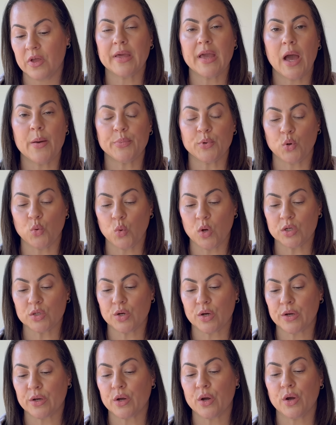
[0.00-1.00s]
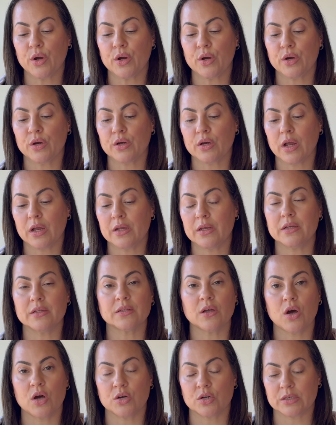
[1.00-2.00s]
Capital One credit card is
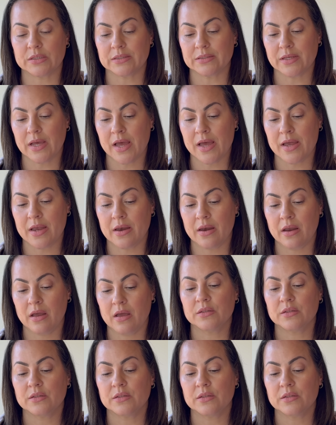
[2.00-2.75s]
$110.